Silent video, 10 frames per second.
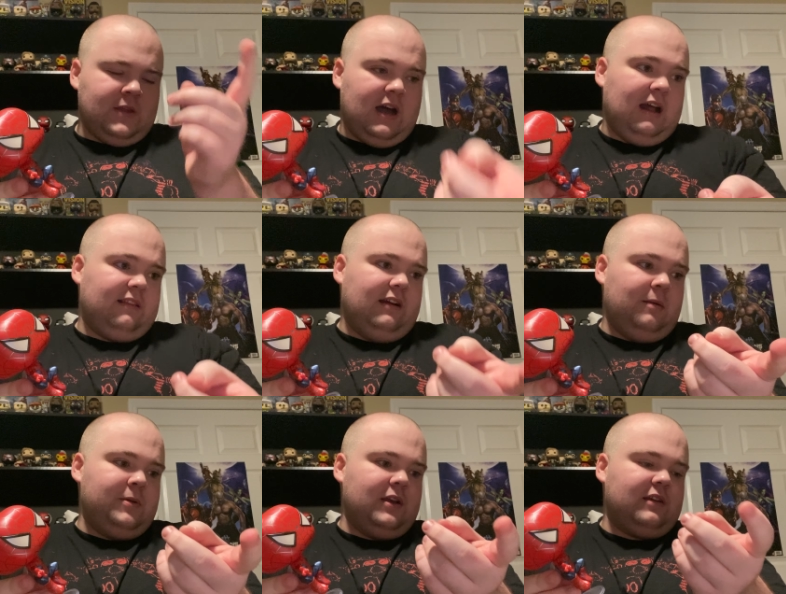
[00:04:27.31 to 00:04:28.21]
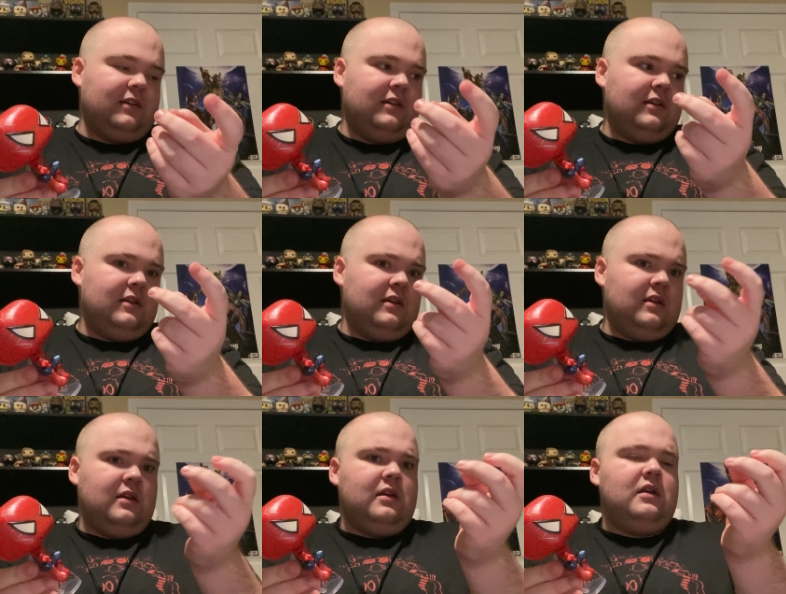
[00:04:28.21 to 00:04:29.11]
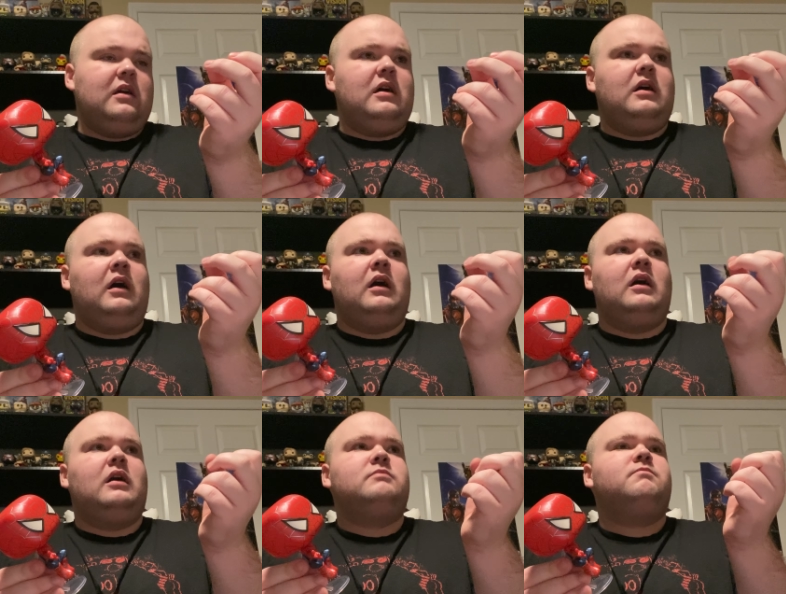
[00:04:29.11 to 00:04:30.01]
Hot Topic. Uh,